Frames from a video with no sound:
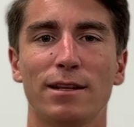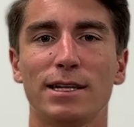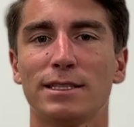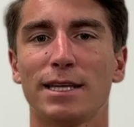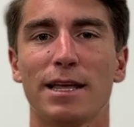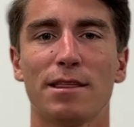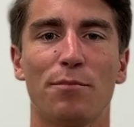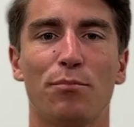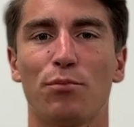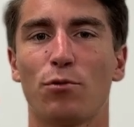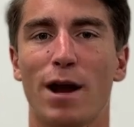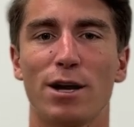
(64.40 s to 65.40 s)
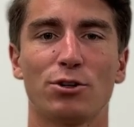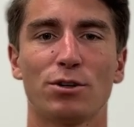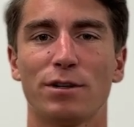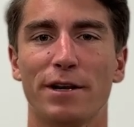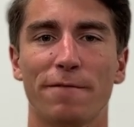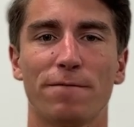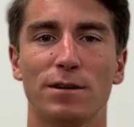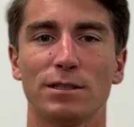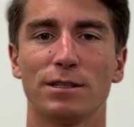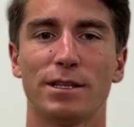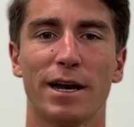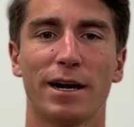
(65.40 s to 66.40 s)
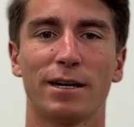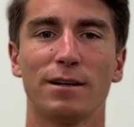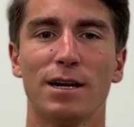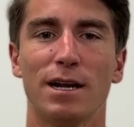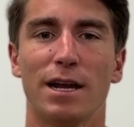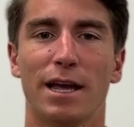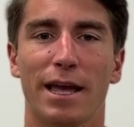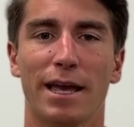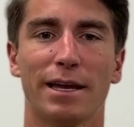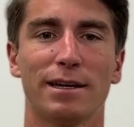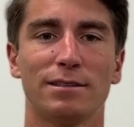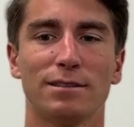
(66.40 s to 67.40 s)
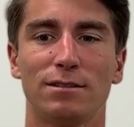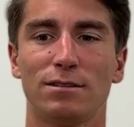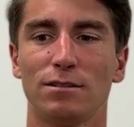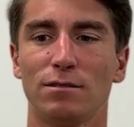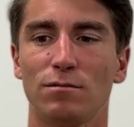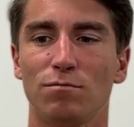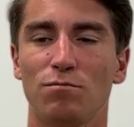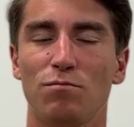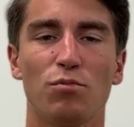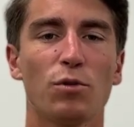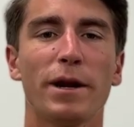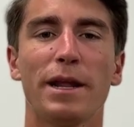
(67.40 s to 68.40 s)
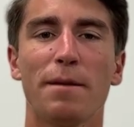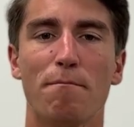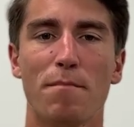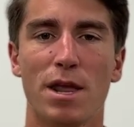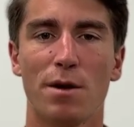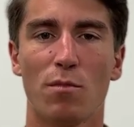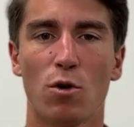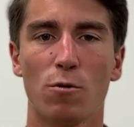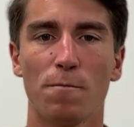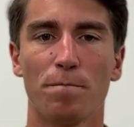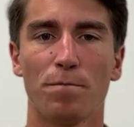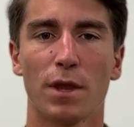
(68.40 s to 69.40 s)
let's say the pressure difference there is pretty minimal,